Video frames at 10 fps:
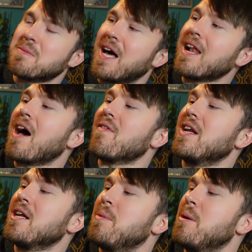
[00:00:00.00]
that'll have a
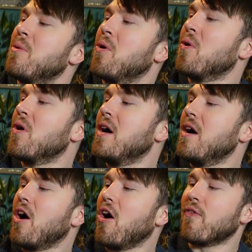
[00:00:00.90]
little bit more
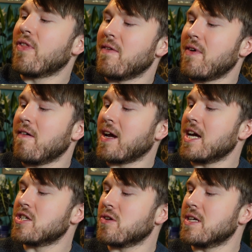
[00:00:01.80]
of that
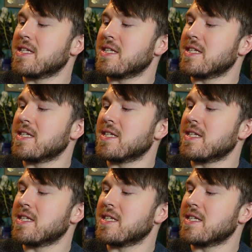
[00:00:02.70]
variegation on it.